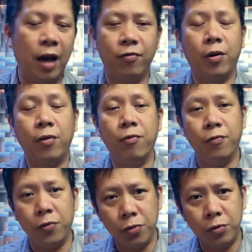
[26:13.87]
after I
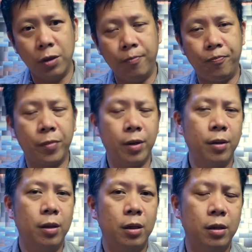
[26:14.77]
reviewed
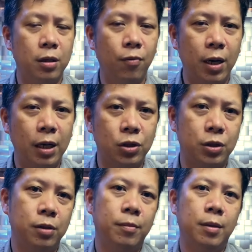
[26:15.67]
the watch,